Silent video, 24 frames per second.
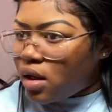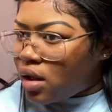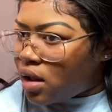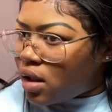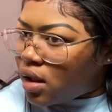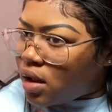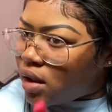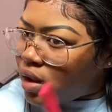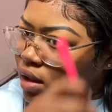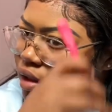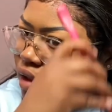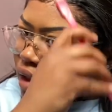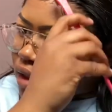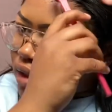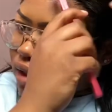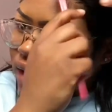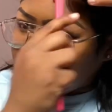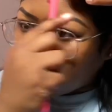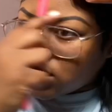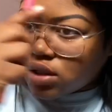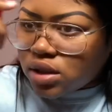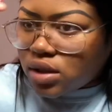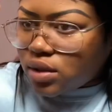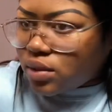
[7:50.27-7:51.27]
I think
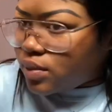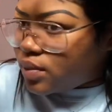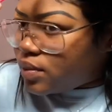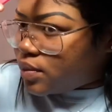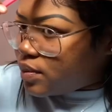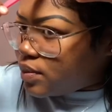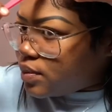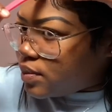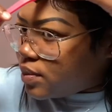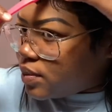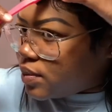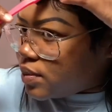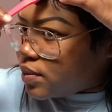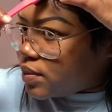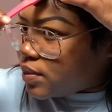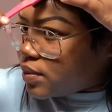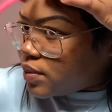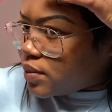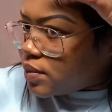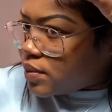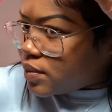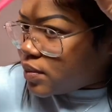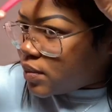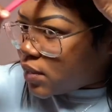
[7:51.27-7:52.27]
that's cute.
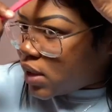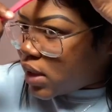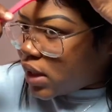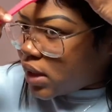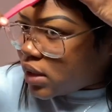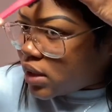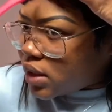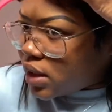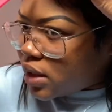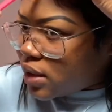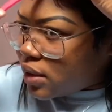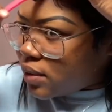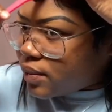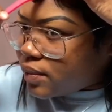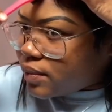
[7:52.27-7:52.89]
I like that.